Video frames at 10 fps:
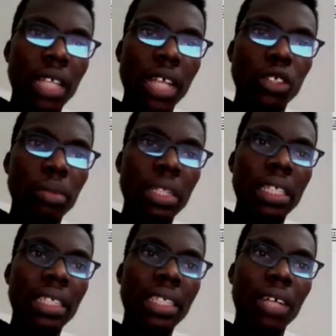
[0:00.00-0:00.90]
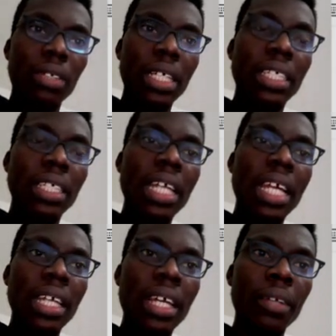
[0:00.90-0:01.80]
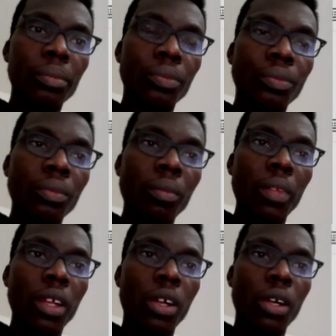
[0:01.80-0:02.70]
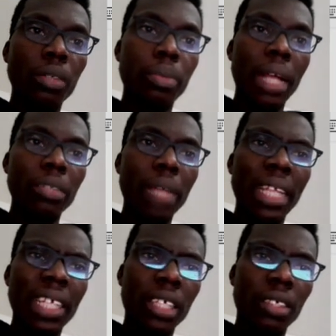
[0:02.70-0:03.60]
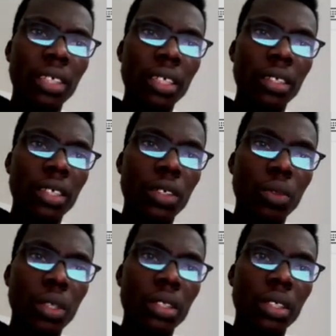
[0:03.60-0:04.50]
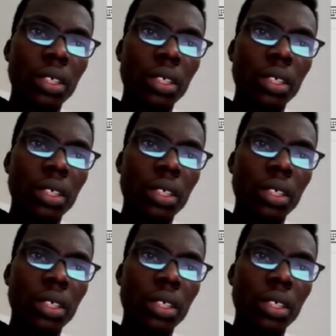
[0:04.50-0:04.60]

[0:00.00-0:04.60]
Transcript: that should be the circular DNA called plasmid. I think it's this one.